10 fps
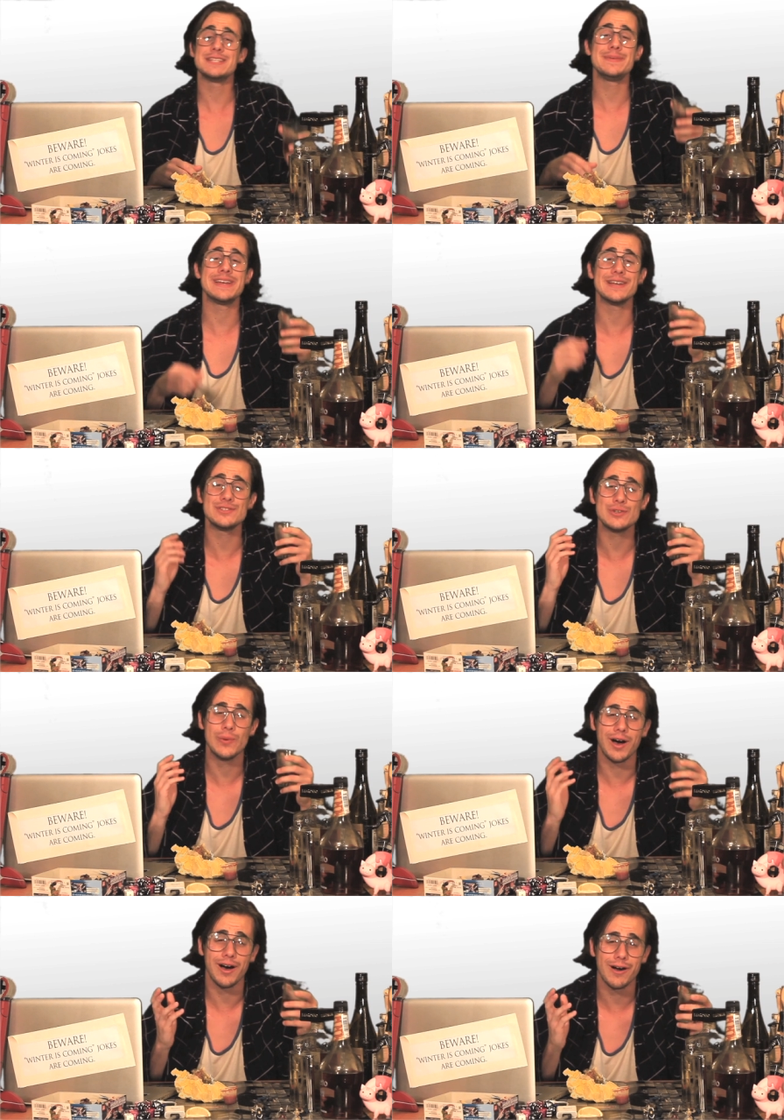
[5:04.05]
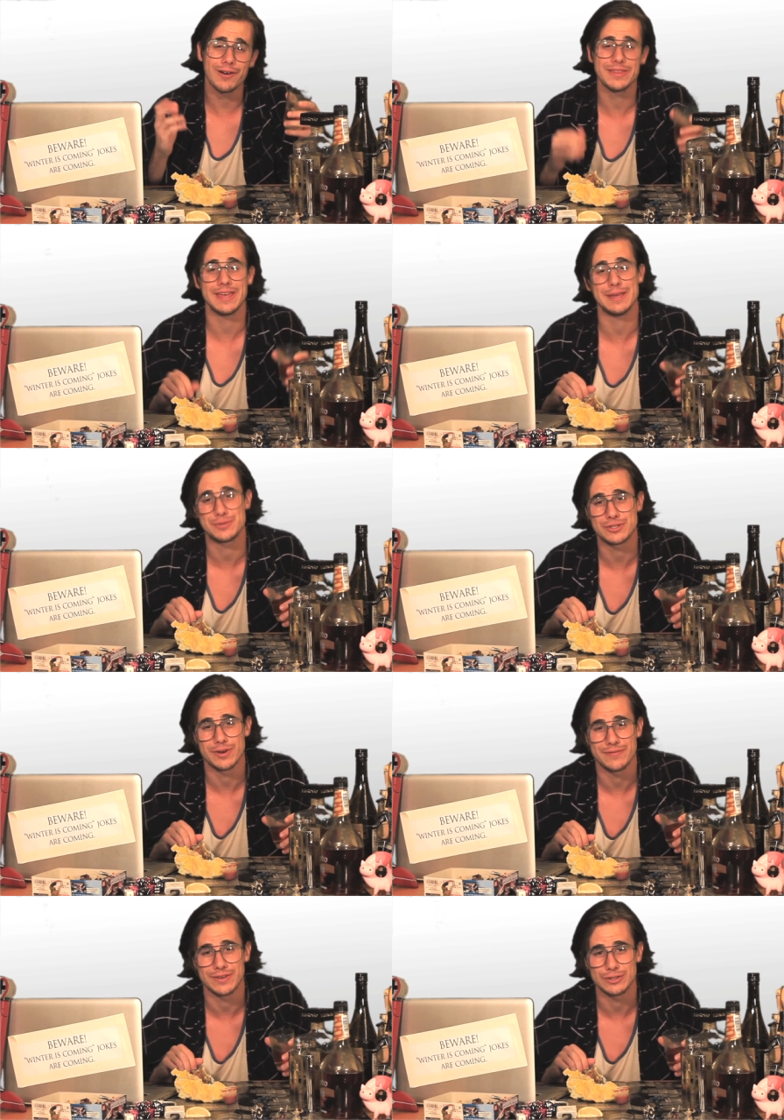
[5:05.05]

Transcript: is because you are the hipsterific